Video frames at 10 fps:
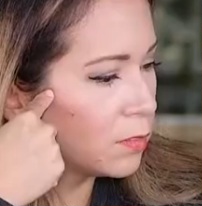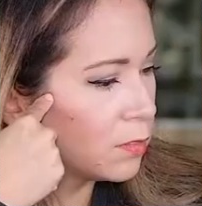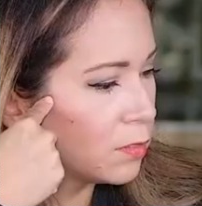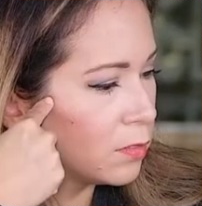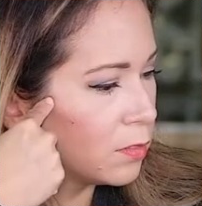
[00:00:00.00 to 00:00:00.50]

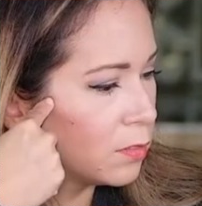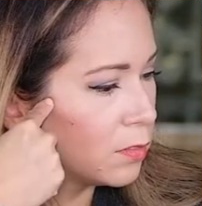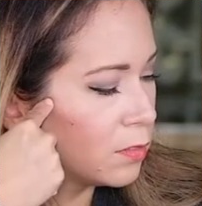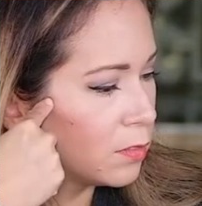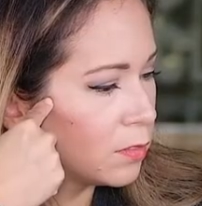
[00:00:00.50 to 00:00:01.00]

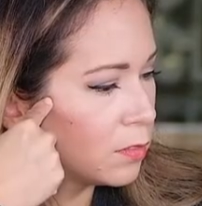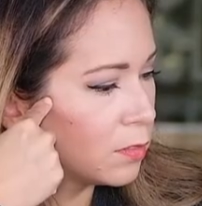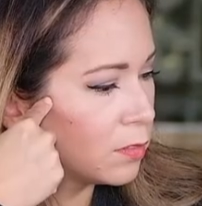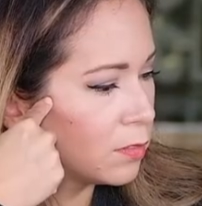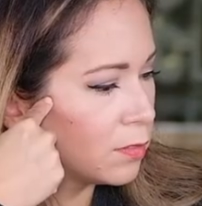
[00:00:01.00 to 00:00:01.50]

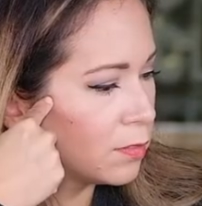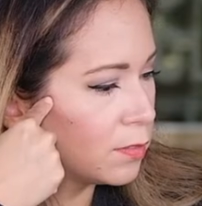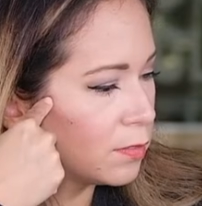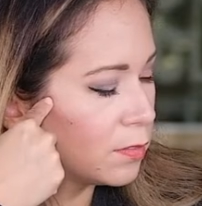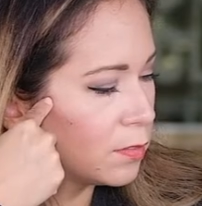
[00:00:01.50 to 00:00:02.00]

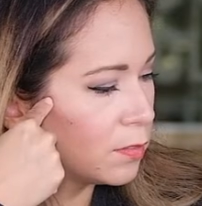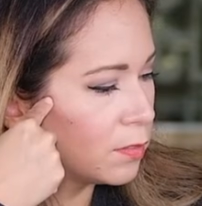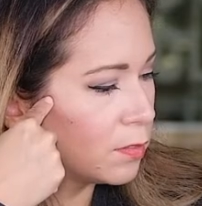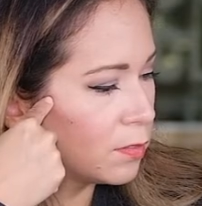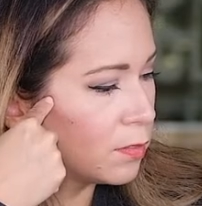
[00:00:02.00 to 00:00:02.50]

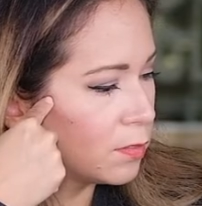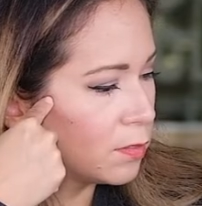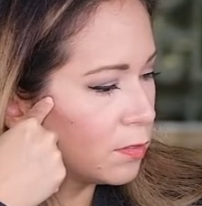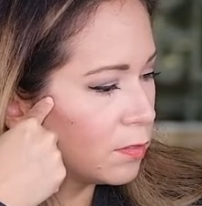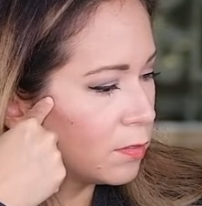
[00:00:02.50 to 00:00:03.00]

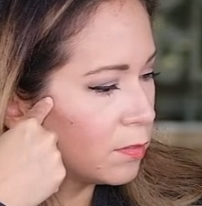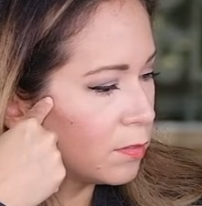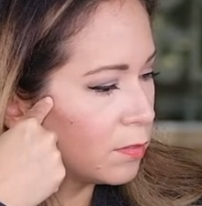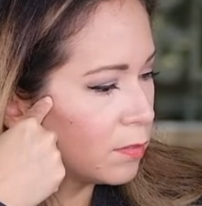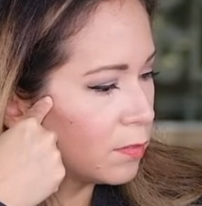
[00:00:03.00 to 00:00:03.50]

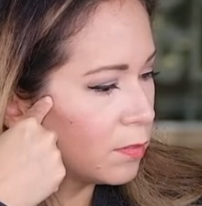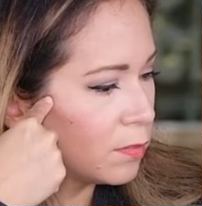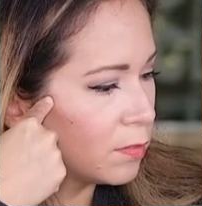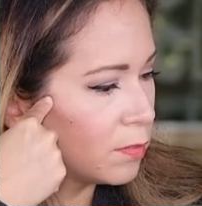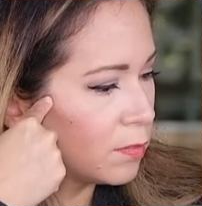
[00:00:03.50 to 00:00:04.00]

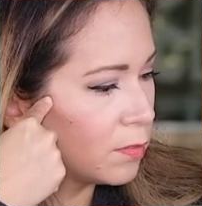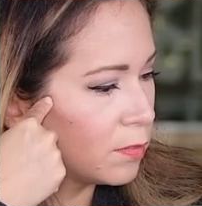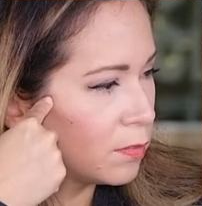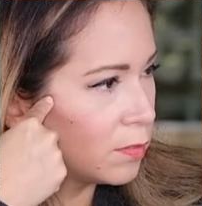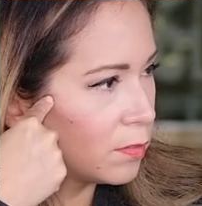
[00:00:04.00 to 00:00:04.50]

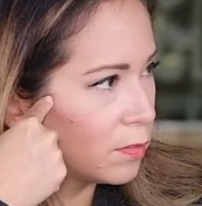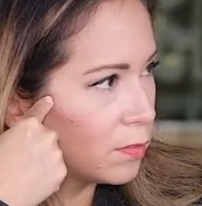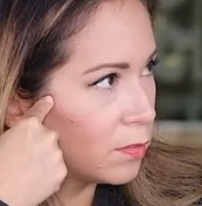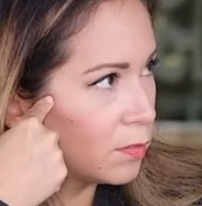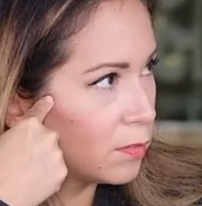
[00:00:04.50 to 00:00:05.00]

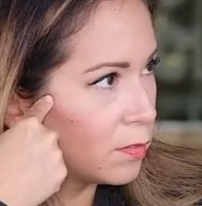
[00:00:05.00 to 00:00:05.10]
(silent)